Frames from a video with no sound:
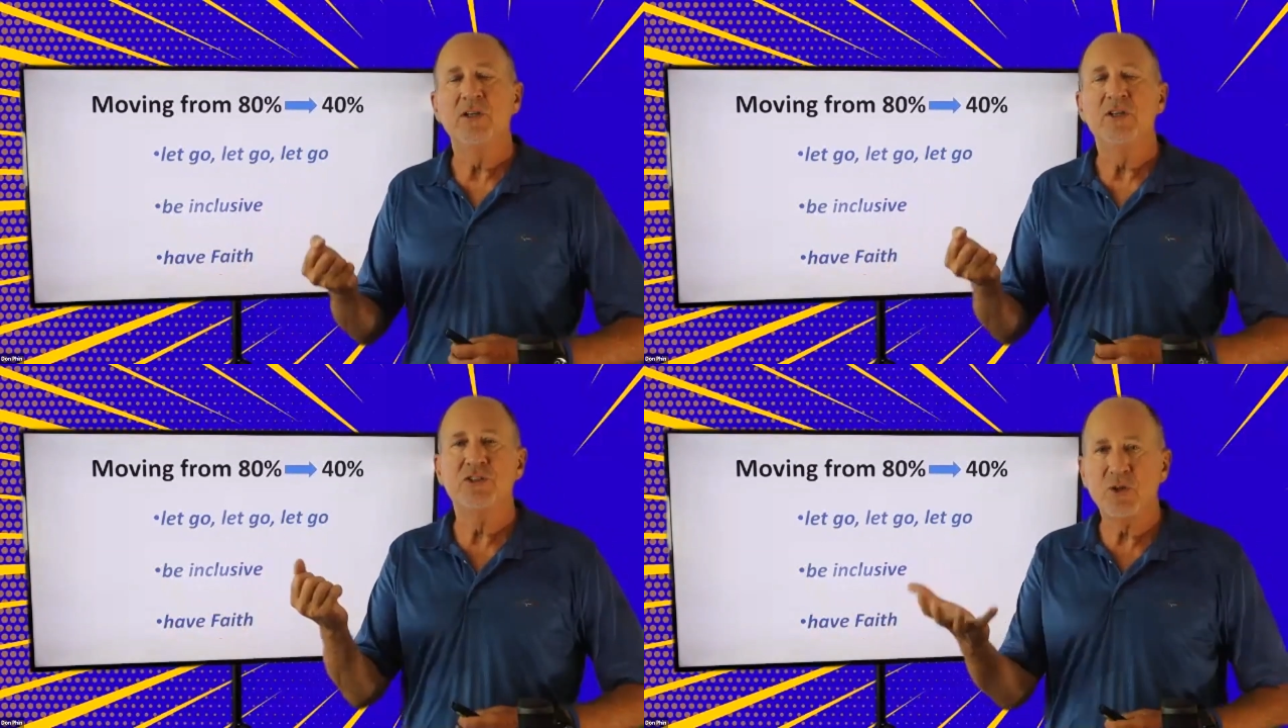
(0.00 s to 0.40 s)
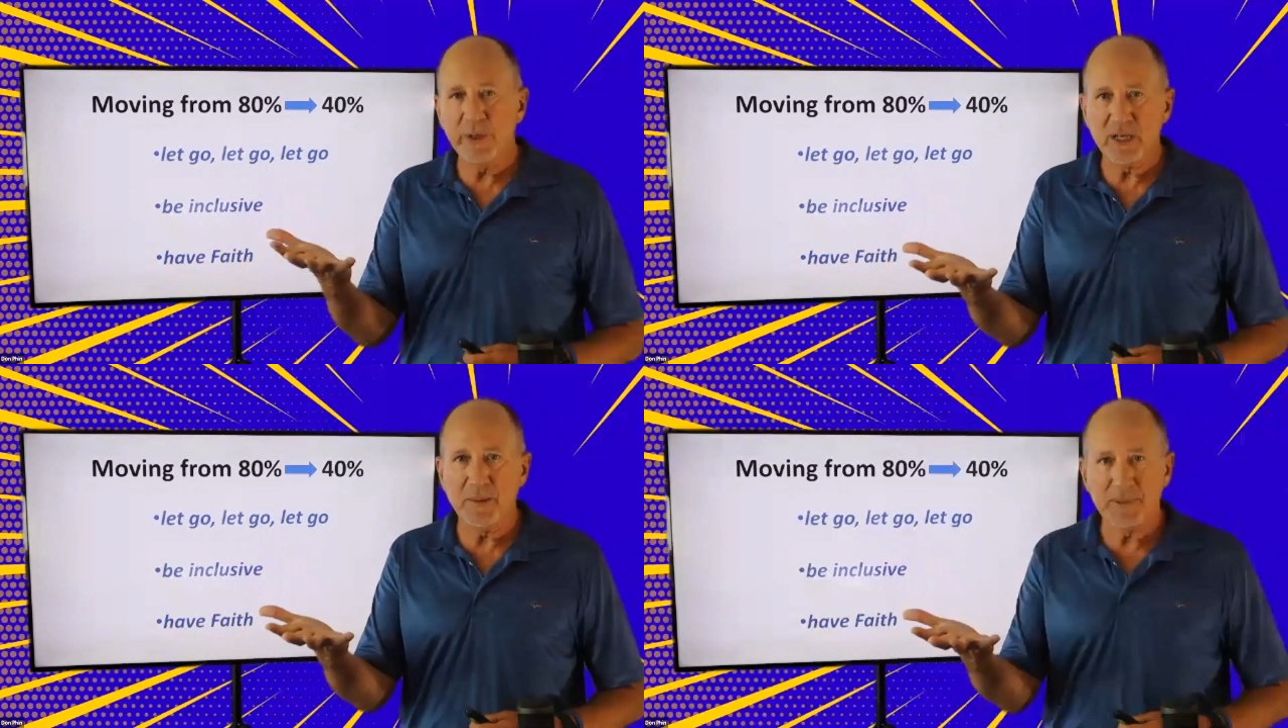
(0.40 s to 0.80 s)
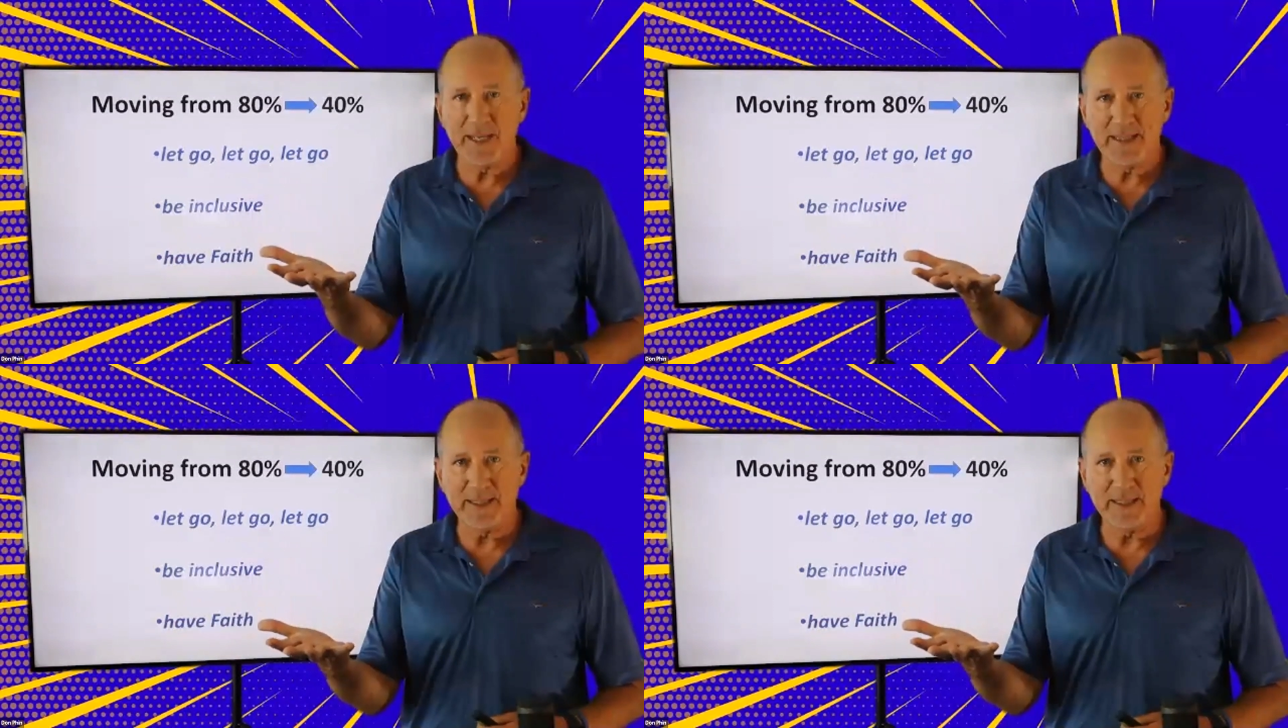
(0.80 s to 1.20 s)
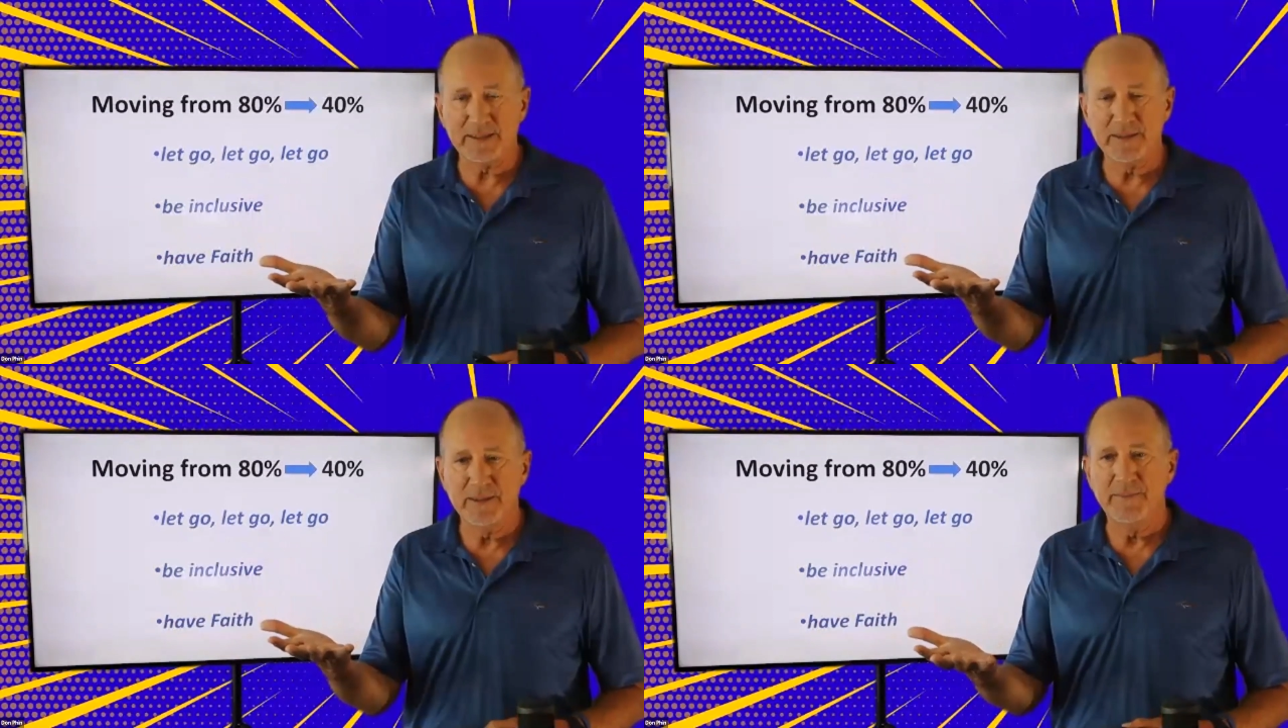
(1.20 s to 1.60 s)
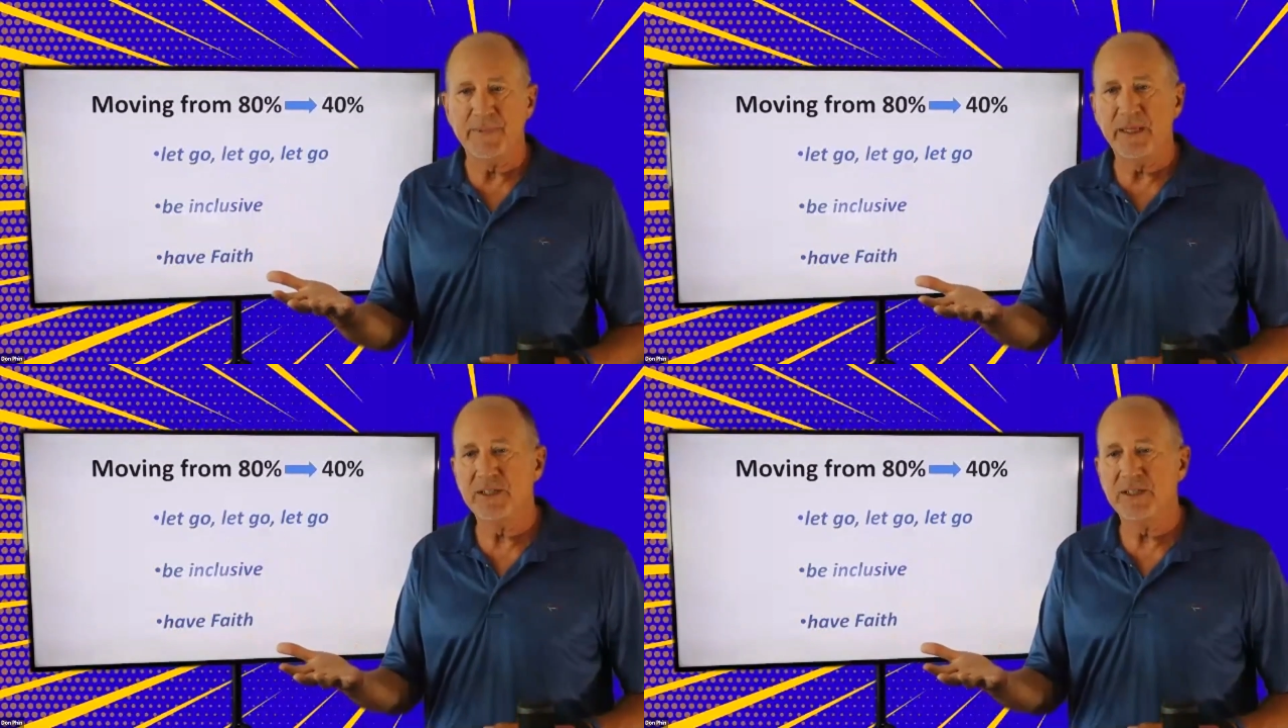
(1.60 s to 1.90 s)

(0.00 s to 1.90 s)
Showing up like this. Now,